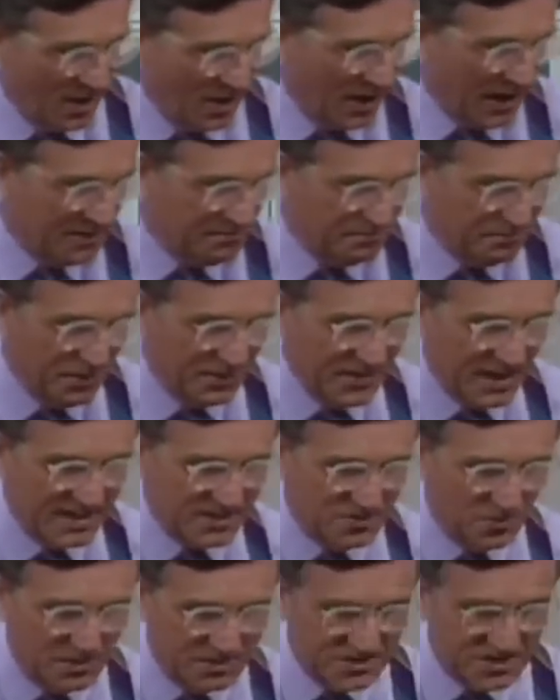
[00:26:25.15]
Right, put
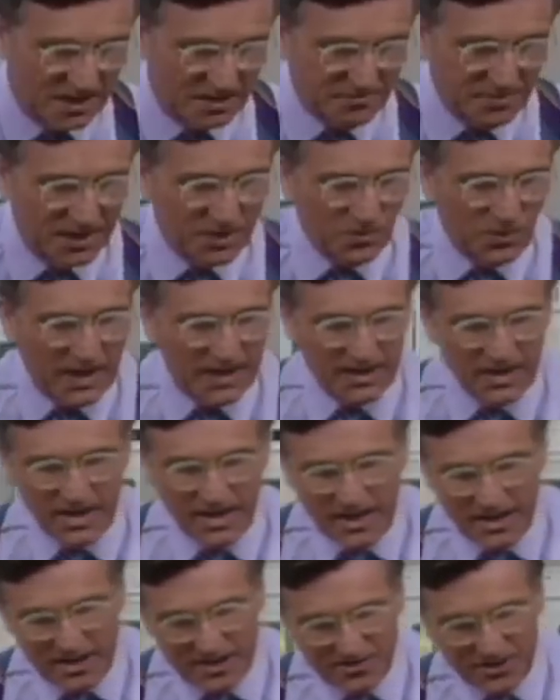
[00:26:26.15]
that to one side. By the way,
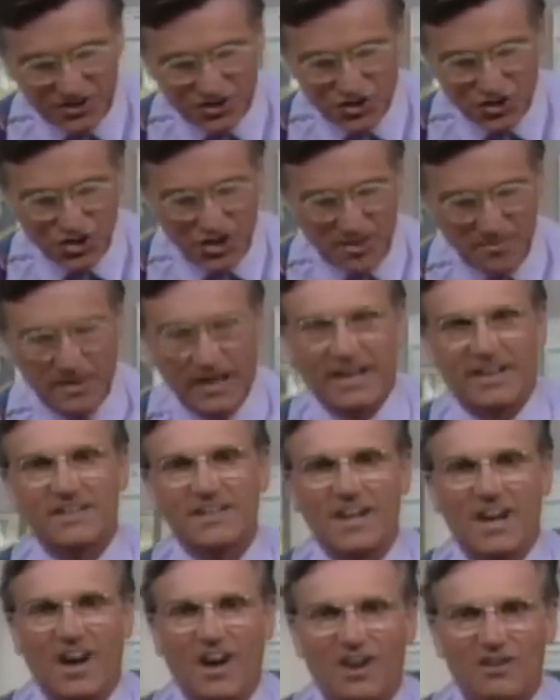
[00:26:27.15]
the trimming
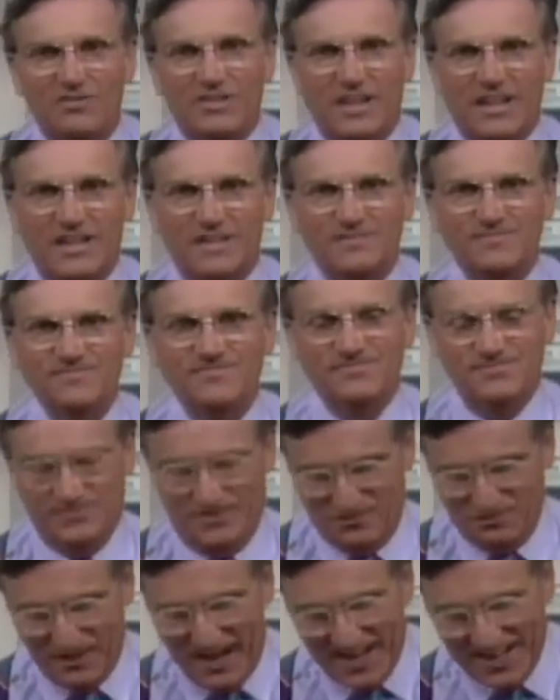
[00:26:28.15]
of the
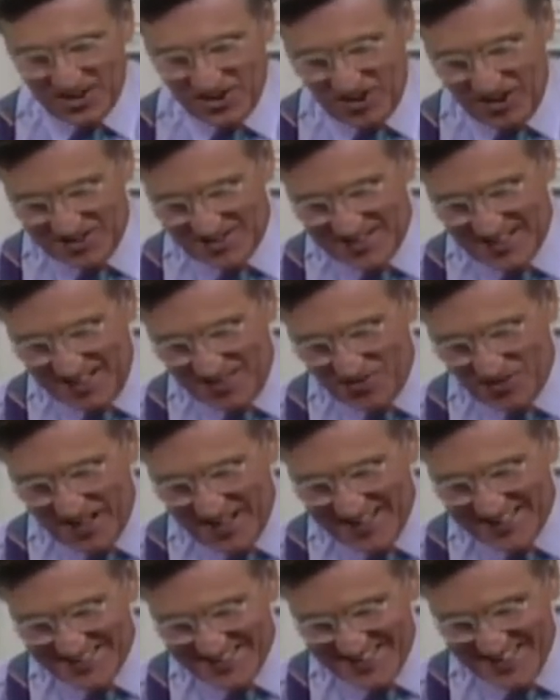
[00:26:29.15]
fat content
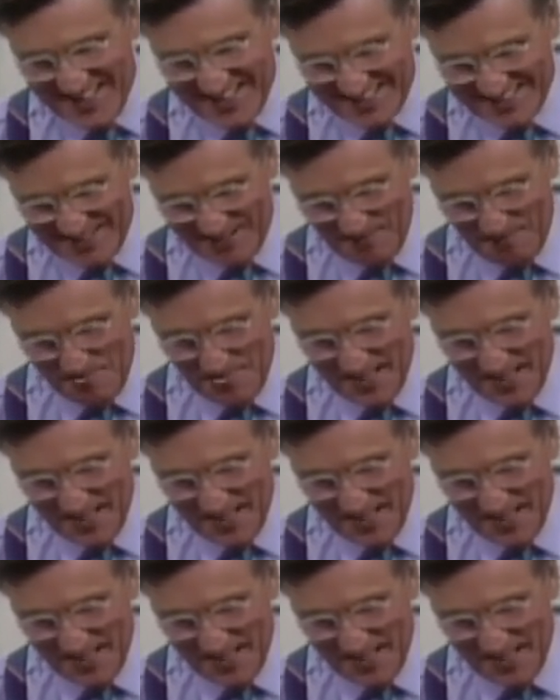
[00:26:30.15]
is this.